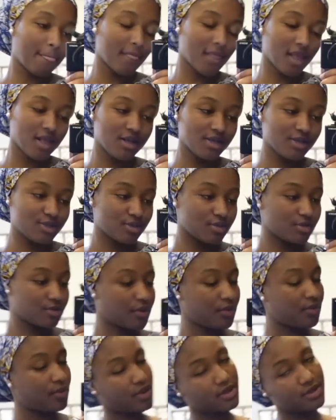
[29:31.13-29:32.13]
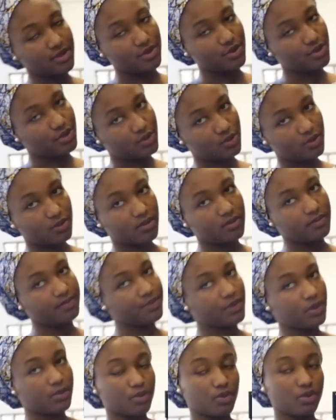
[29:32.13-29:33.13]
So as usual,
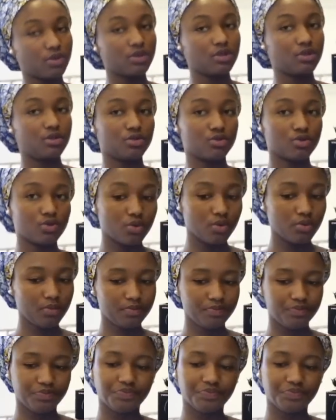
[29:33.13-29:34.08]
I'm going to the school.